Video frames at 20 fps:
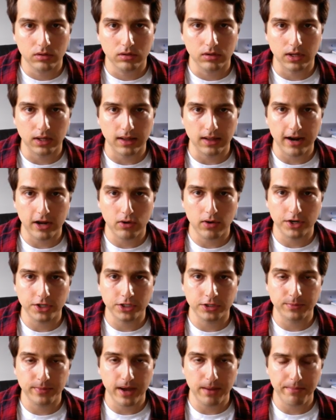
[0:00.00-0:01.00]
a lot of
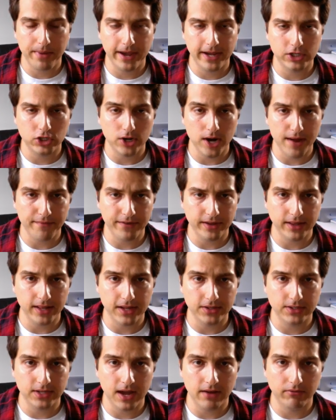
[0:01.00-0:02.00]
questions about paid traffic.
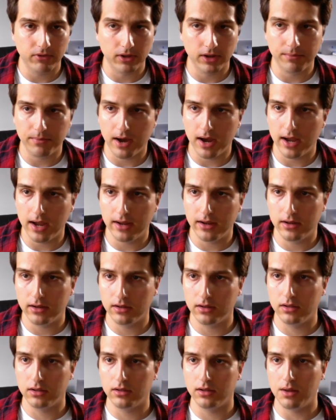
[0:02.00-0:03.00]
That's not really my.
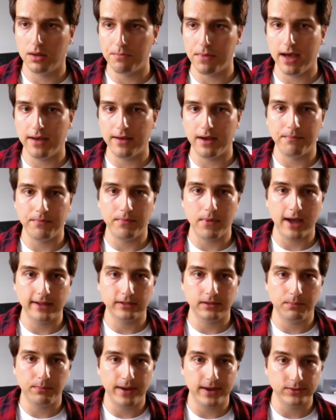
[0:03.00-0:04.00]
I'm not. I'm not
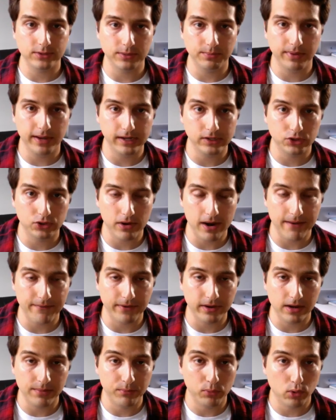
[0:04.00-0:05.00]
the best at paid
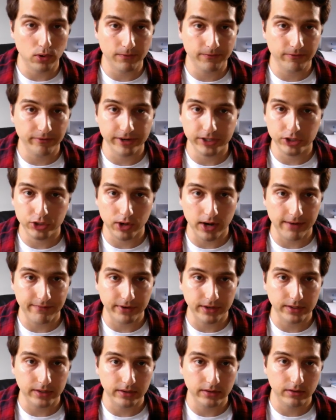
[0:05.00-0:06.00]
traffic. I'm more free traffic.
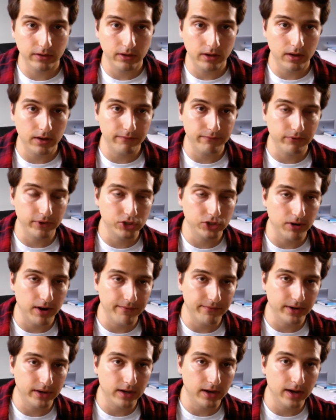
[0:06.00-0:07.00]
Uh, free
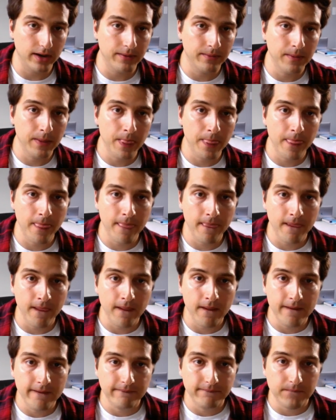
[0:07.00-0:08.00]
traffic guy.
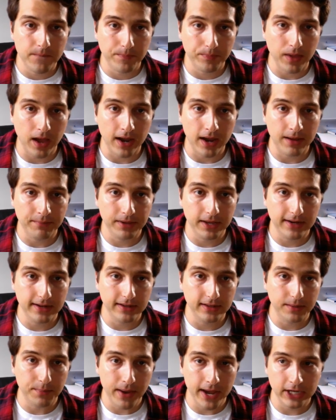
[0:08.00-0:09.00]
I am getting
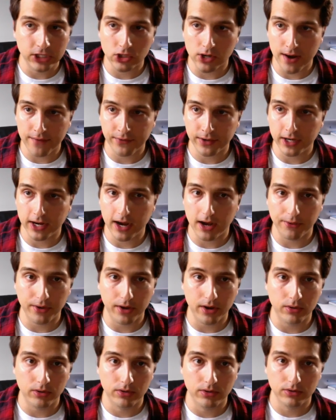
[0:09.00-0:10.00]
into paid traffic now
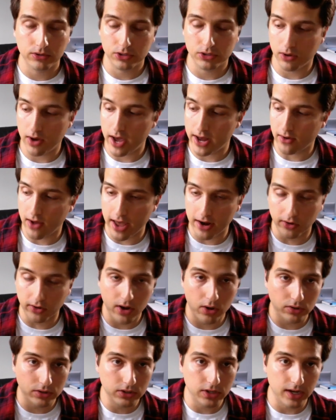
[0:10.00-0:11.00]
though, so I don't. I don't
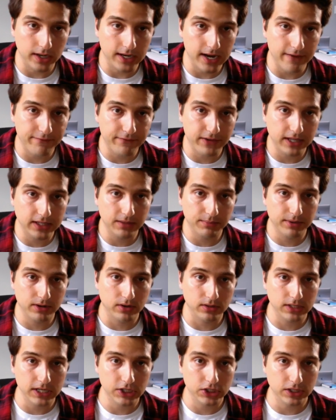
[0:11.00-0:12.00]
know enough yet to be able
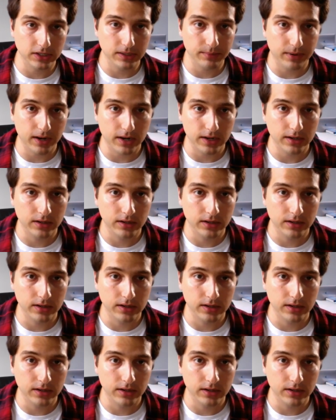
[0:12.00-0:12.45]
to teach anybody.